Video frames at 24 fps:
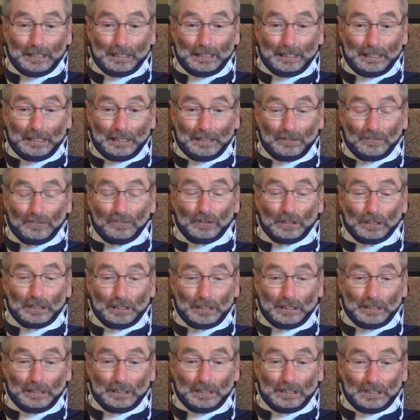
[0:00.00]
and
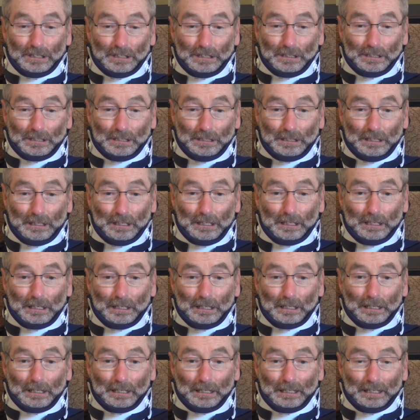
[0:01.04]
feeling this
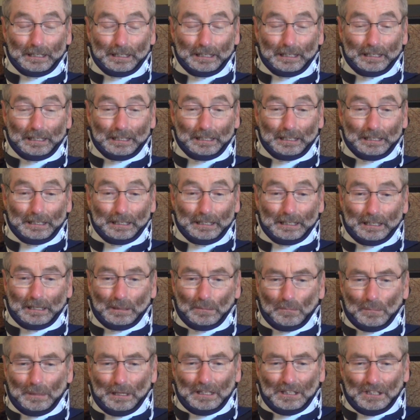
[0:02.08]

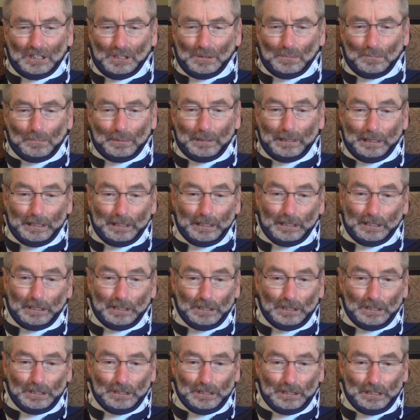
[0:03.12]
immense
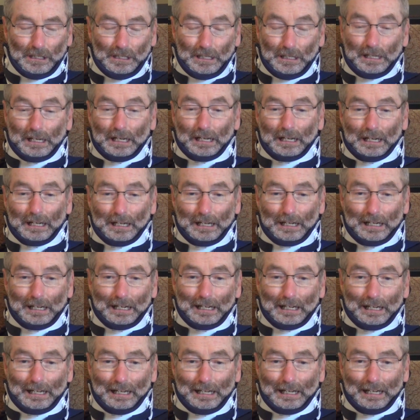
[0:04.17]
peace
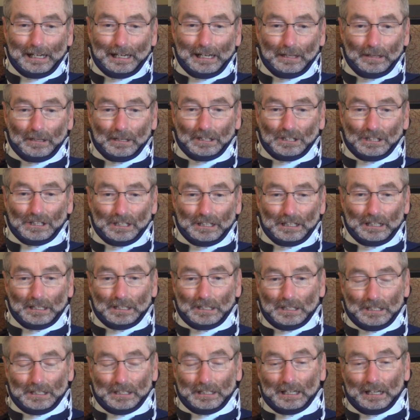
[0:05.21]
and this
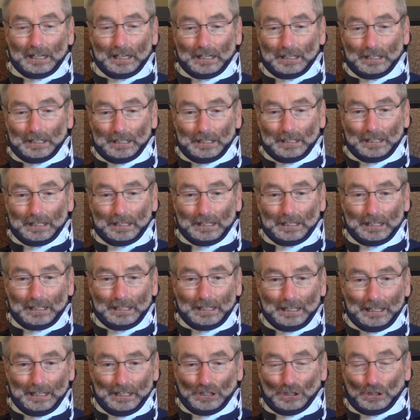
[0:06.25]
sense that
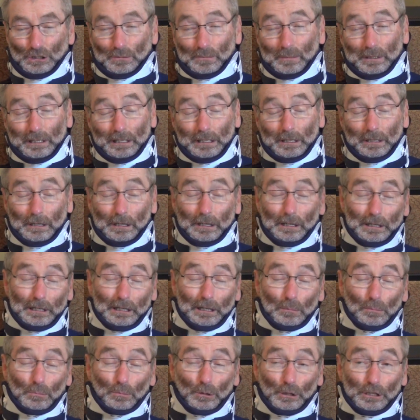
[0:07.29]
I should be a
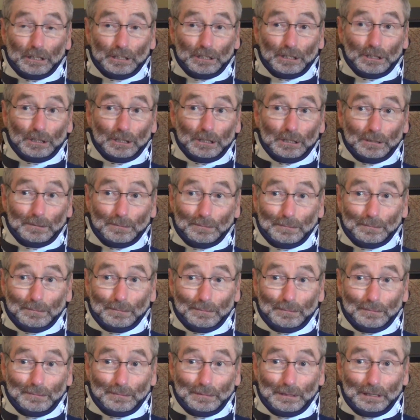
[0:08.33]
priest.
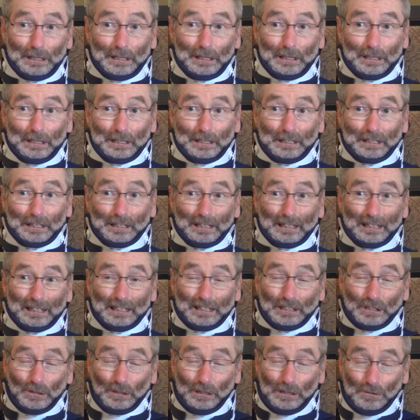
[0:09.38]

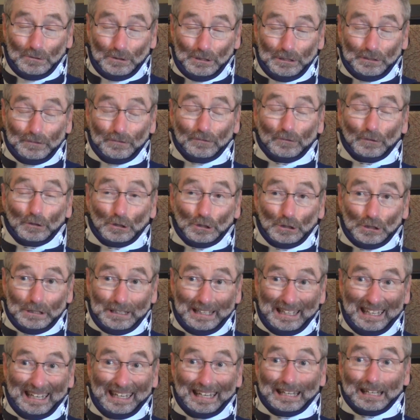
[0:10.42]
So that was the first
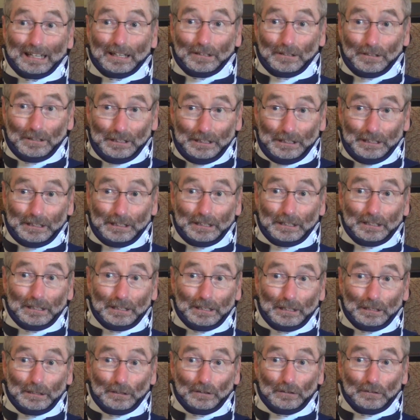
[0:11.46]
inkling
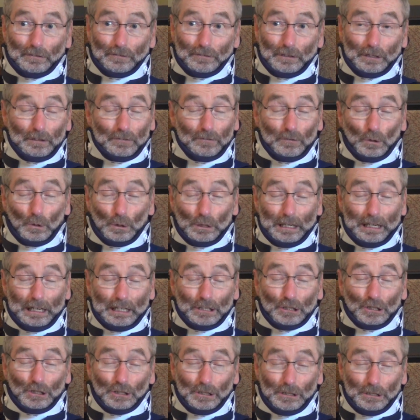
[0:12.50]
of a
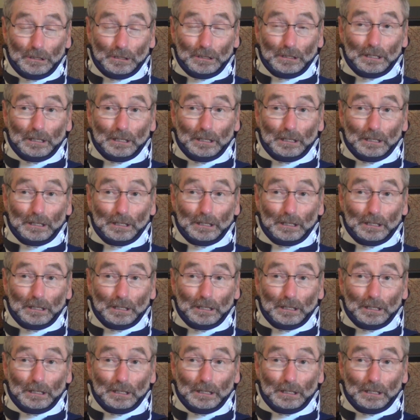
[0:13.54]
vocation.